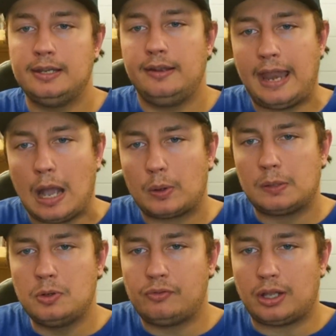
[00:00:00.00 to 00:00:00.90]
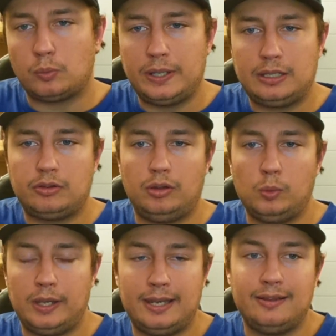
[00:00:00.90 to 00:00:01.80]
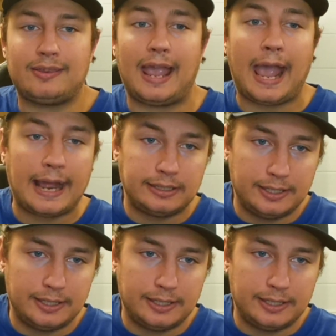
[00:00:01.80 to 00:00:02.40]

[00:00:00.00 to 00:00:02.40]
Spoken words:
Now we're going to move on to week two. It is at